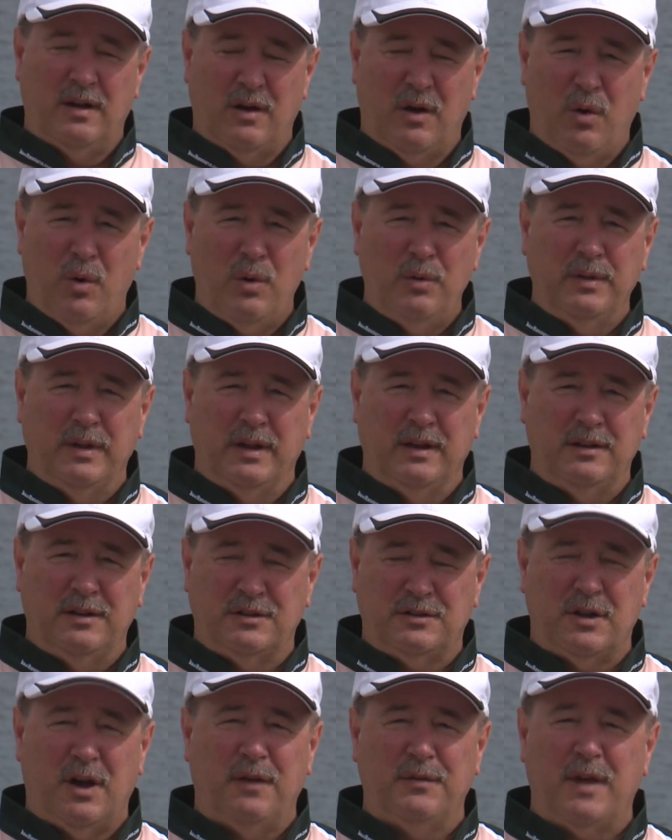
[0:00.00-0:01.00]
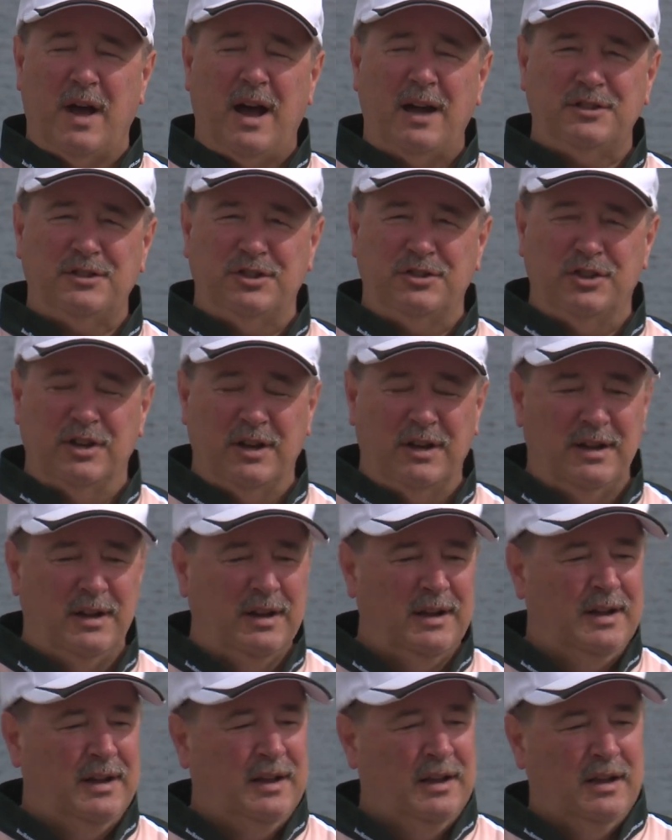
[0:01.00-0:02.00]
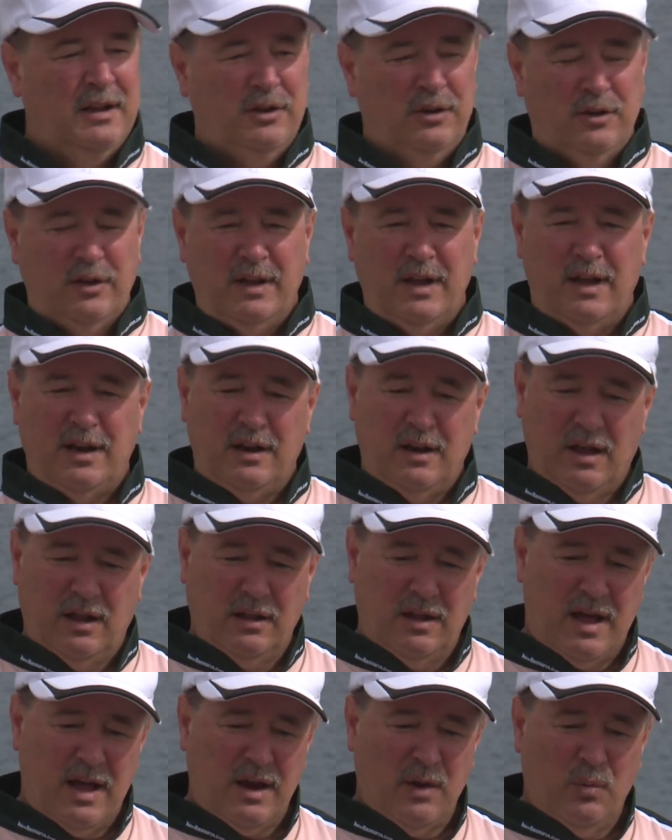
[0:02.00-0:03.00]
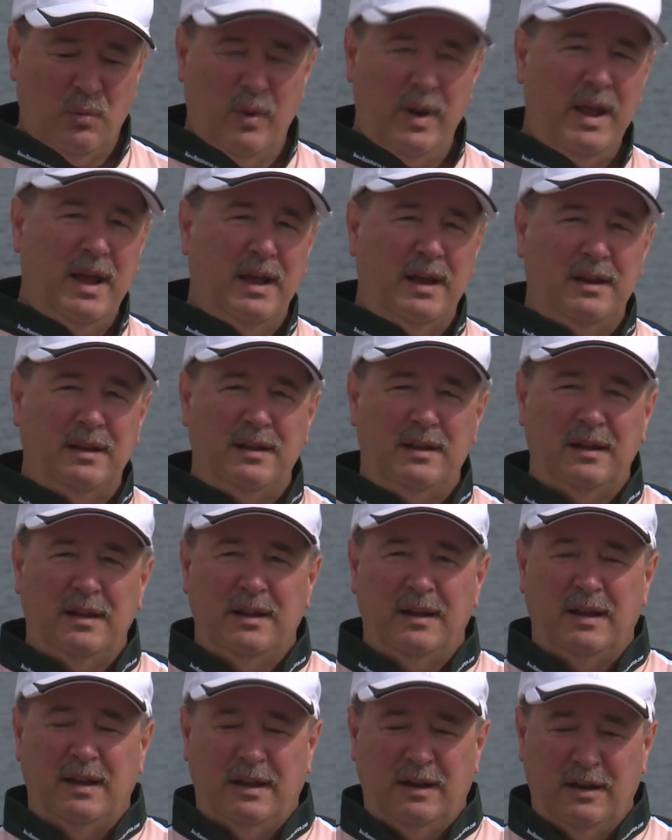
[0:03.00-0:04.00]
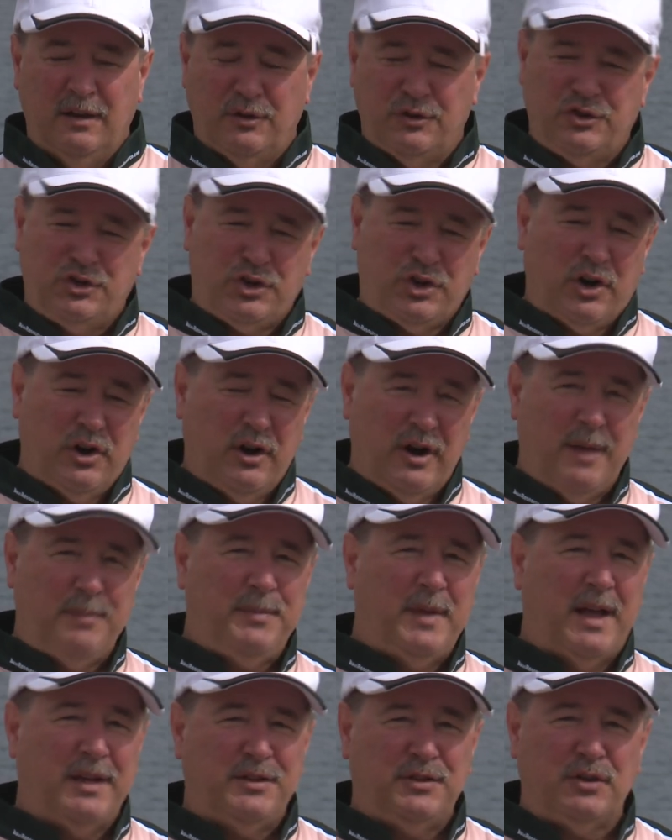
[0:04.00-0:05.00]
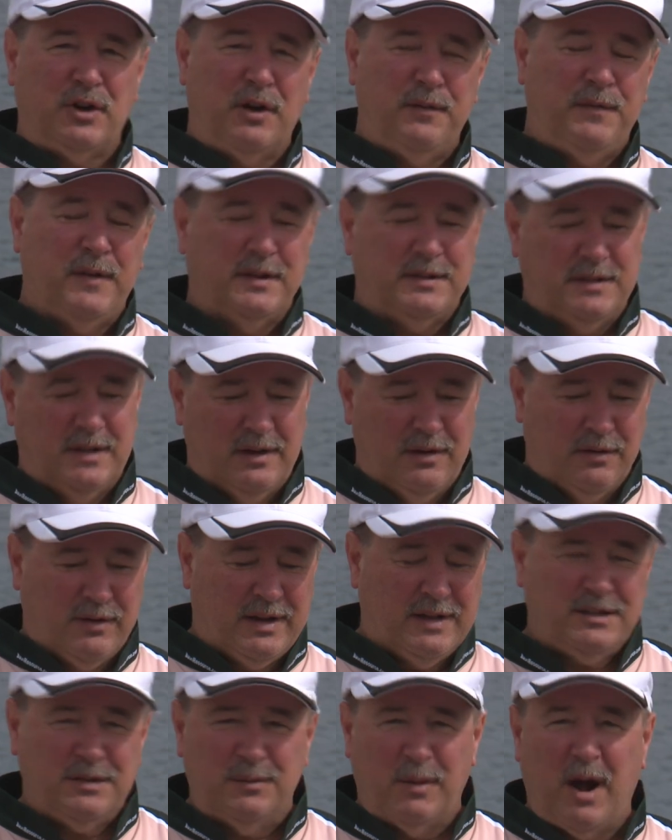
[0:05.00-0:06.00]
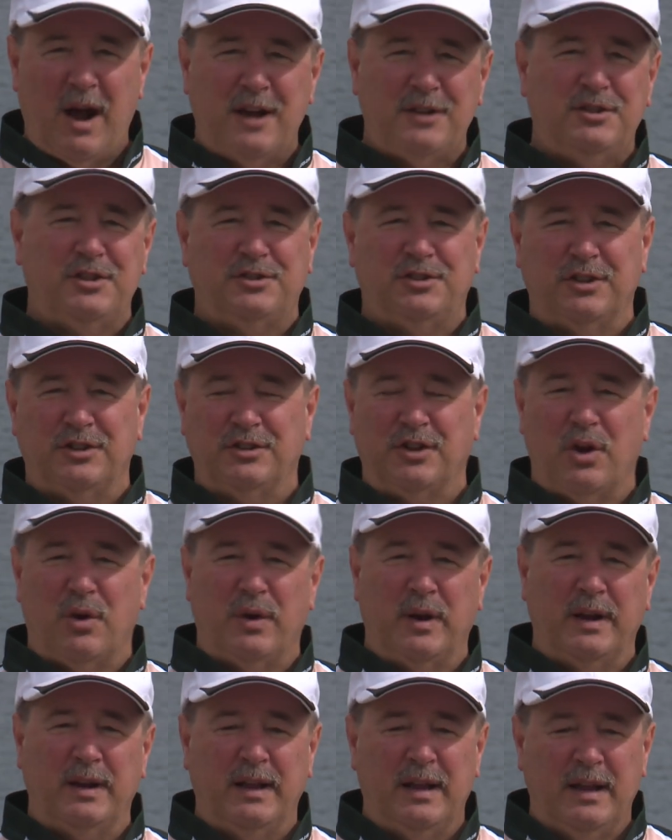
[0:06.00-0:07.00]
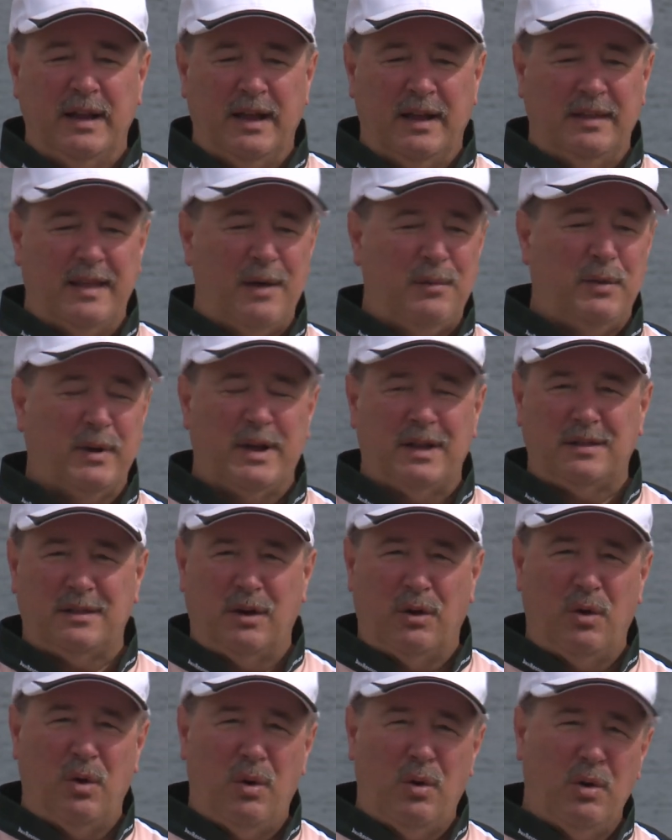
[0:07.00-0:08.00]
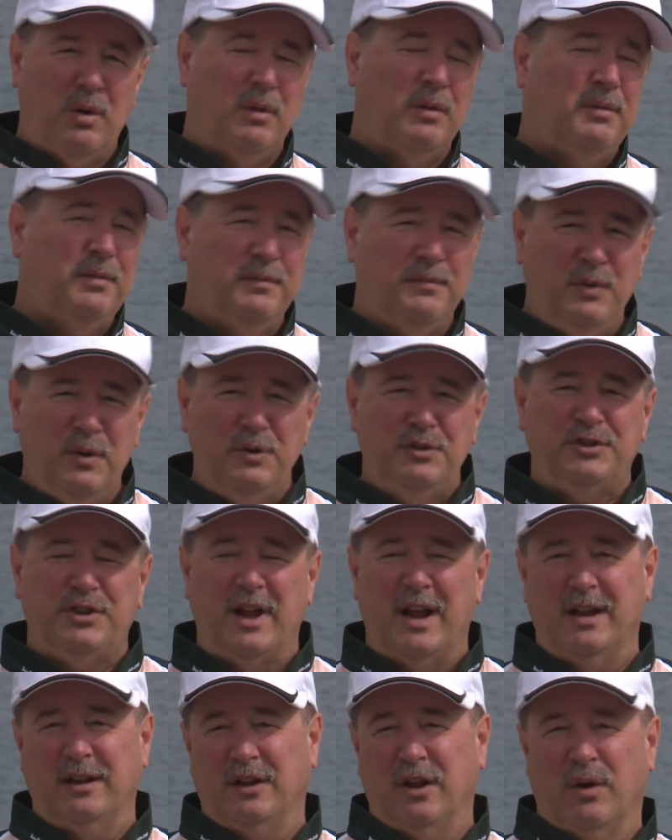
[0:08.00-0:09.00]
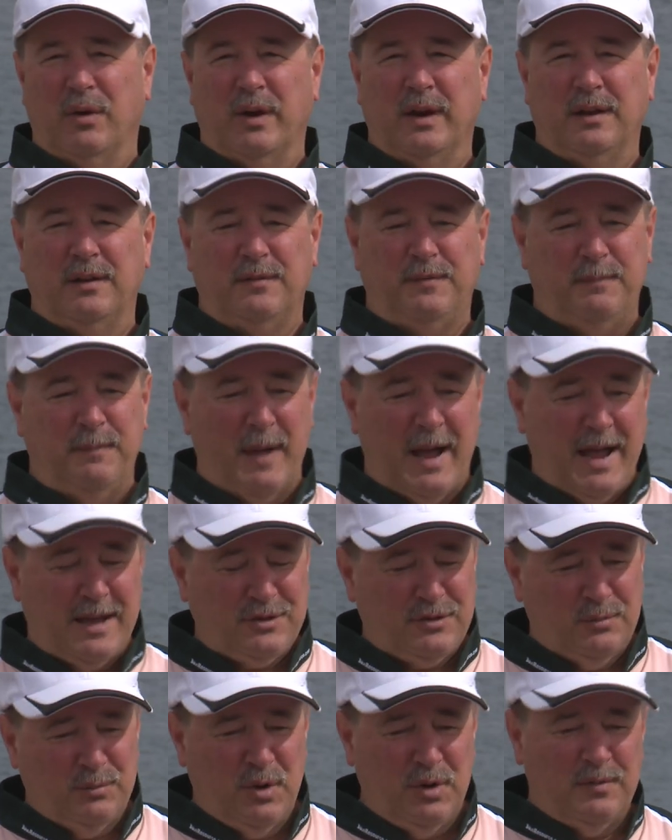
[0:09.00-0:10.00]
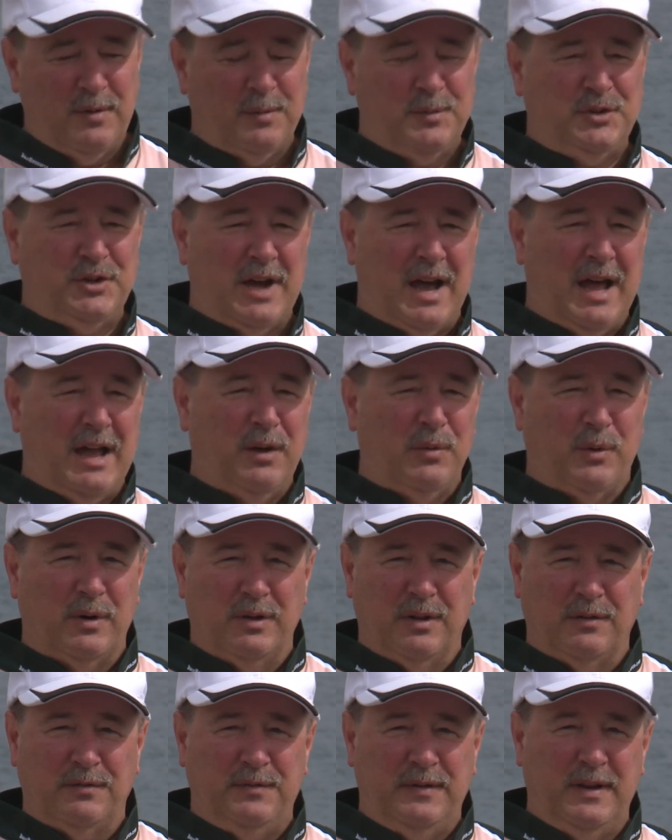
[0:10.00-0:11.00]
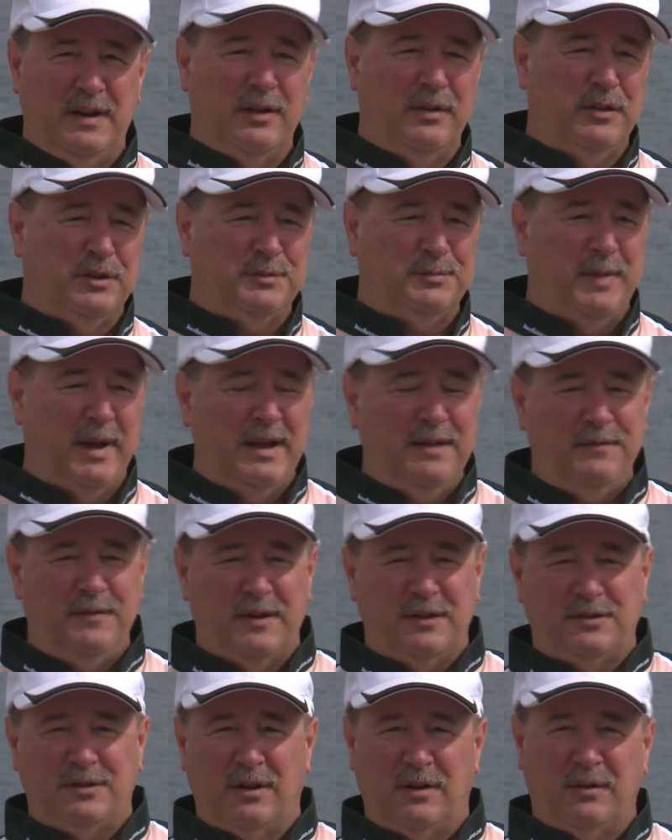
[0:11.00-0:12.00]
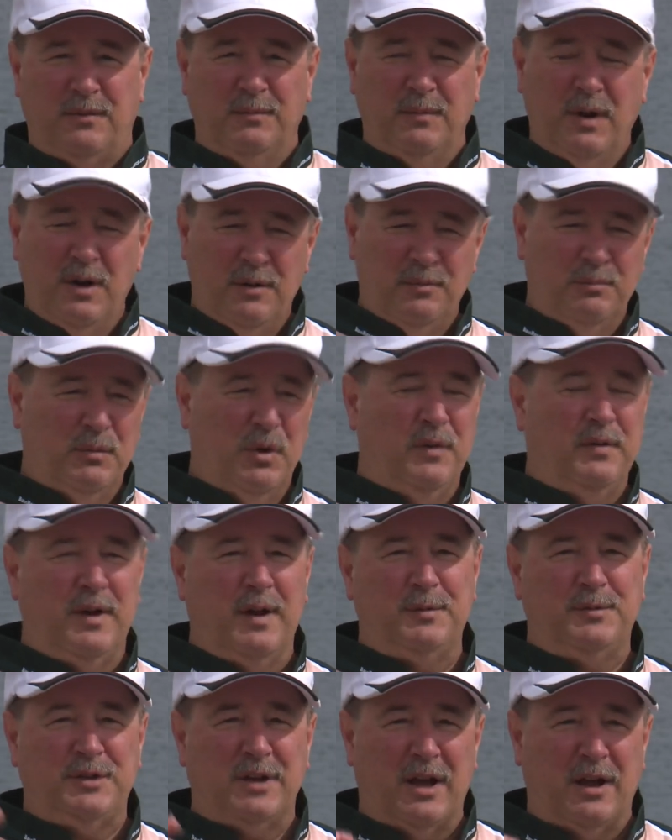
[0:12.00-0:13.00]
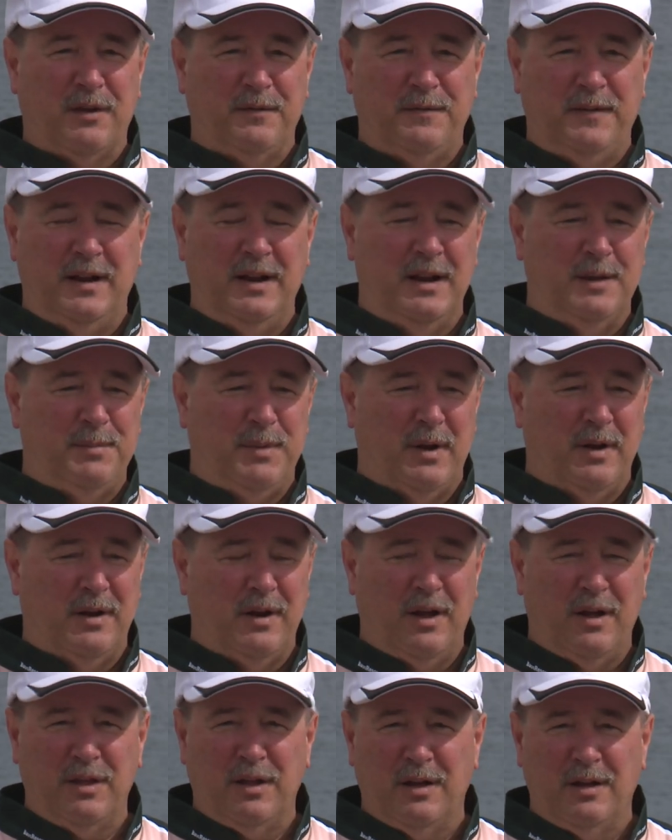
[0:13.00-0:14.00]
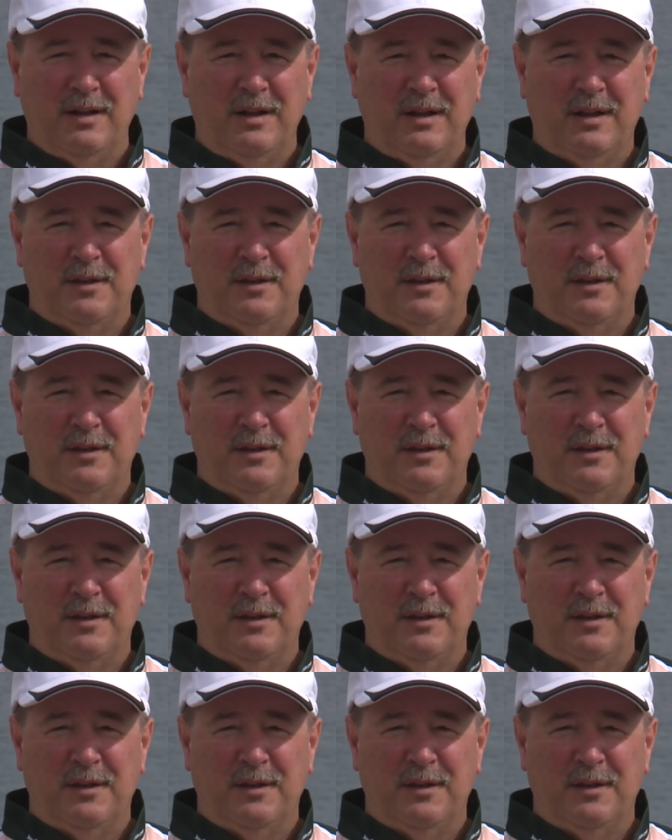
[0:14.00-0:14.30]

holding dissolved oxygen. You get a lot of wind and it'll churn up that surface and it'll get some oxygen going, and that will get the whole food chain going. The bass will move up shallower and they'll feed on those bait fish that are moving up shallow, feeding upon all the